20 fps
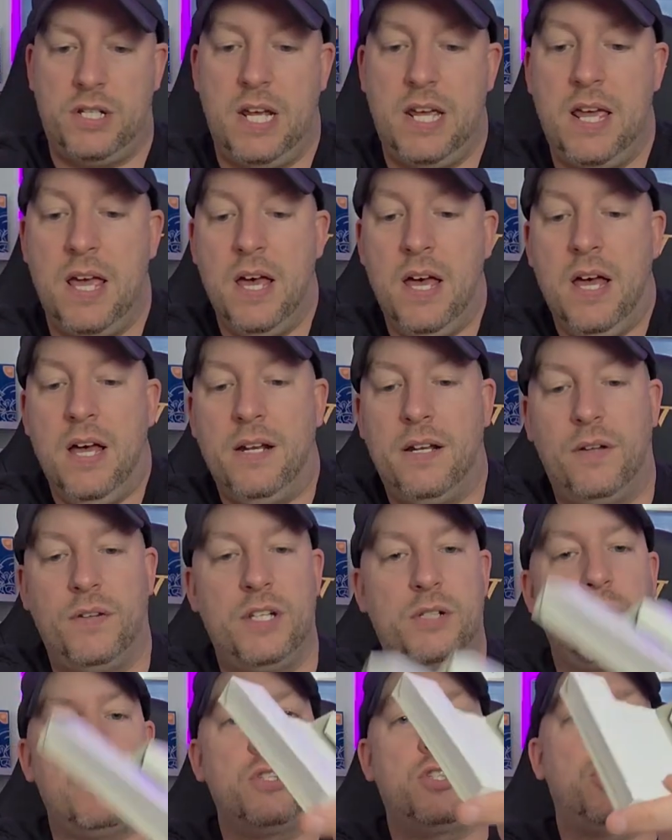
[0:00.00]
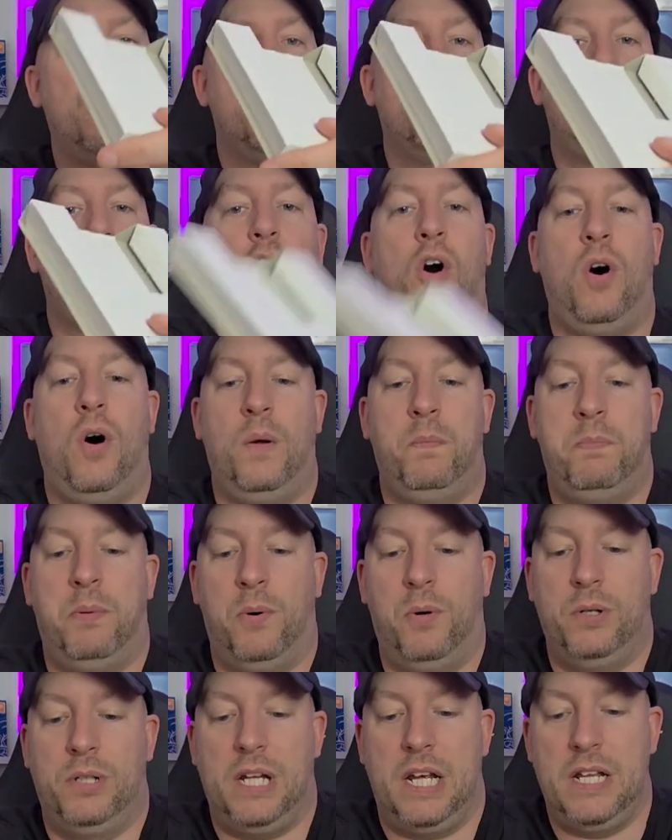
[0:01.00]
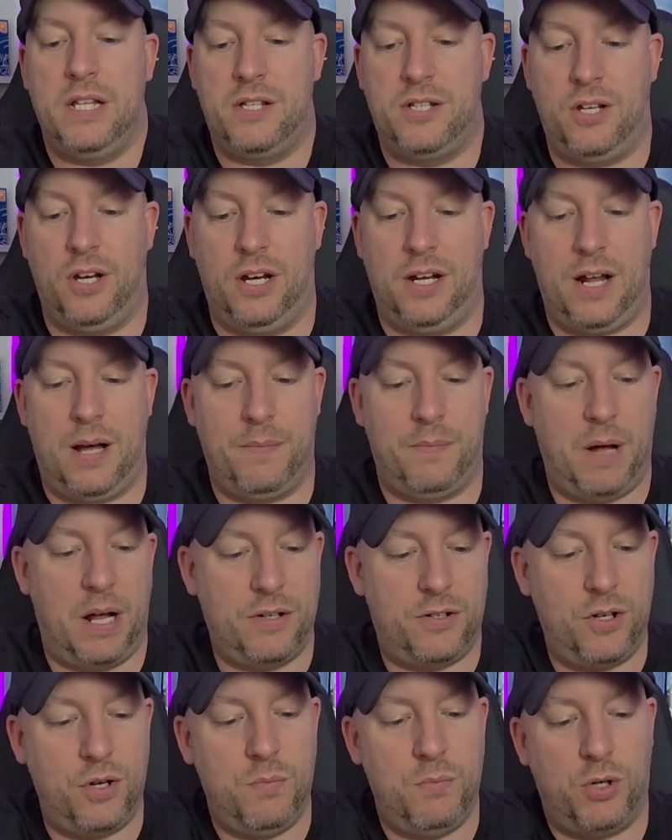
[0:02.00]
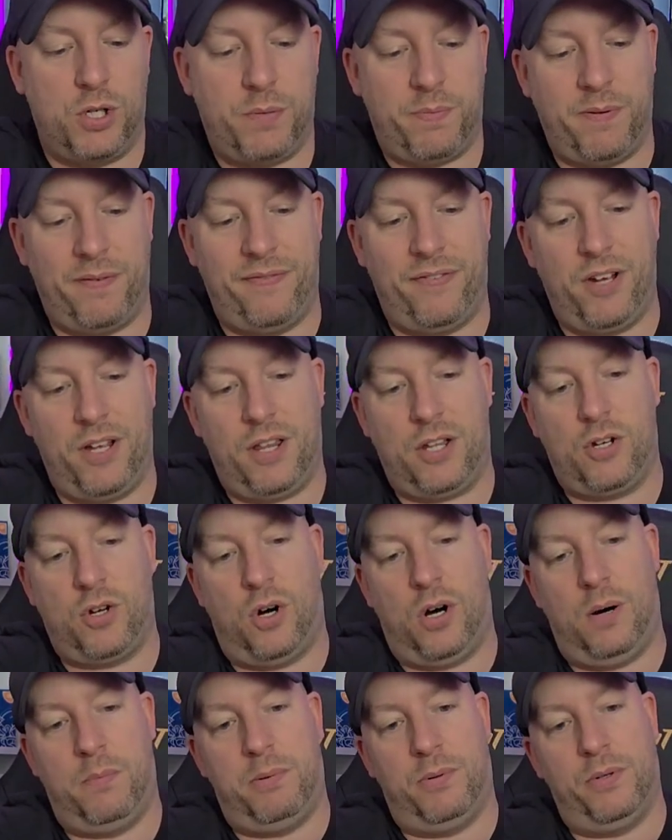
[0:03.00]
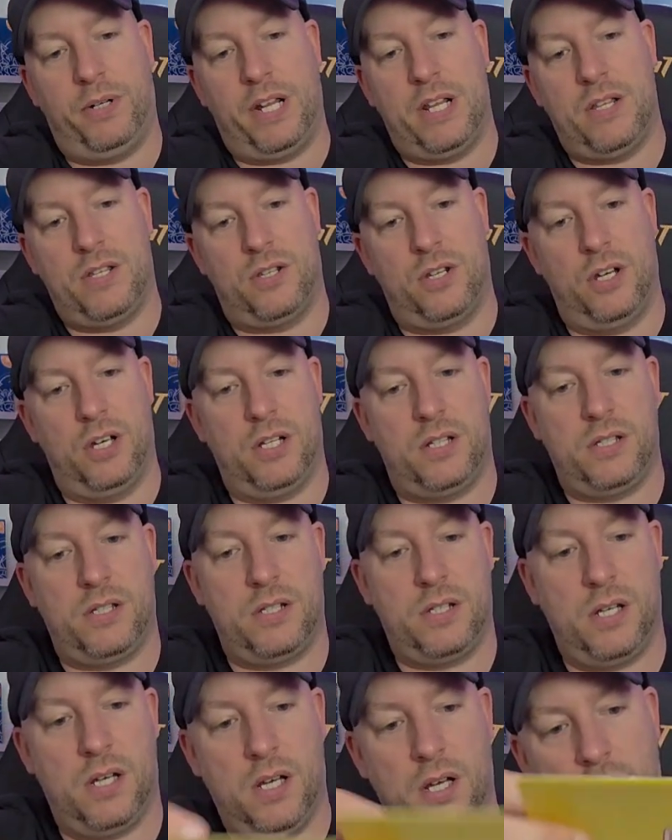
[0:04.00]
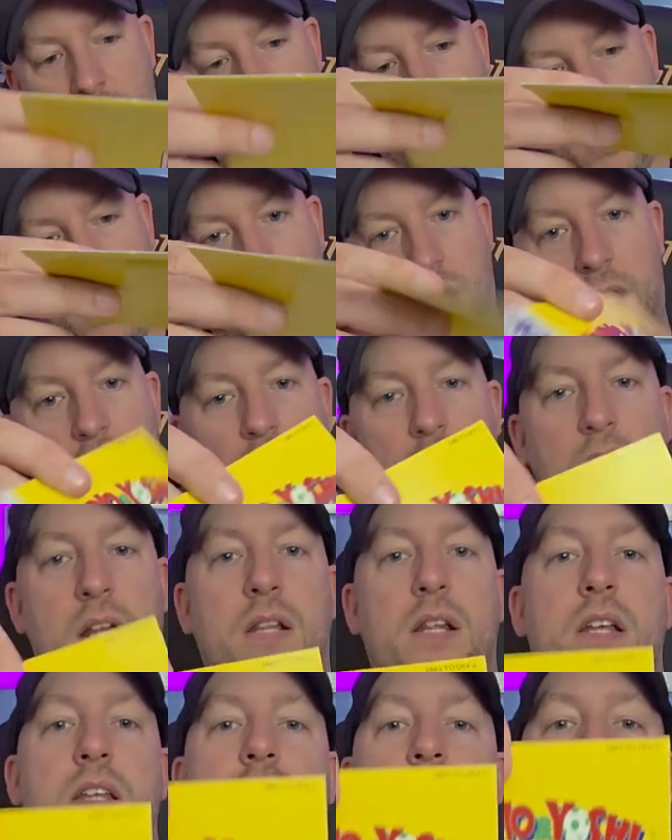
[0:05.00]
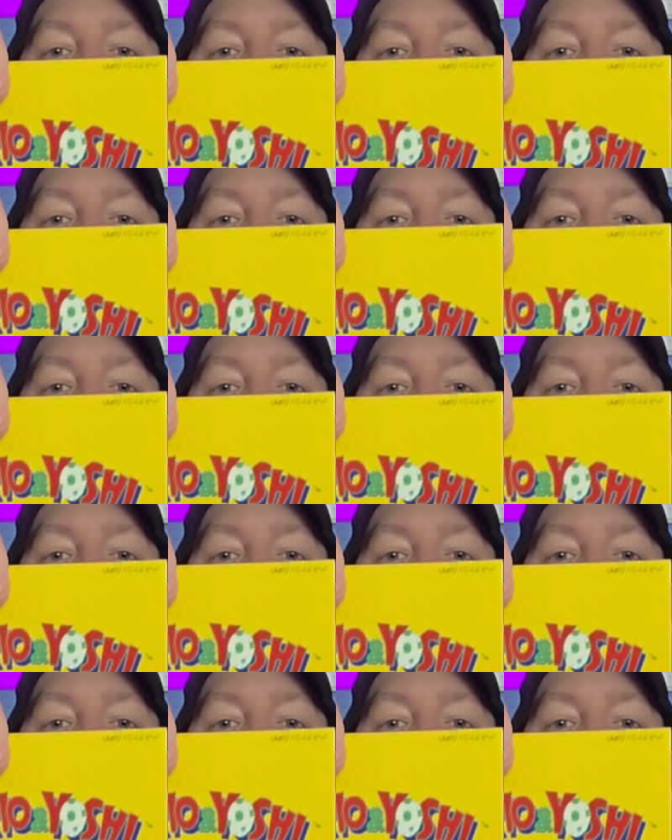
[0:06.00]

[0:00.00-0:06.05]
see? Now this one's got the cardboard insert. I do much prefer the cardboard inserts. And then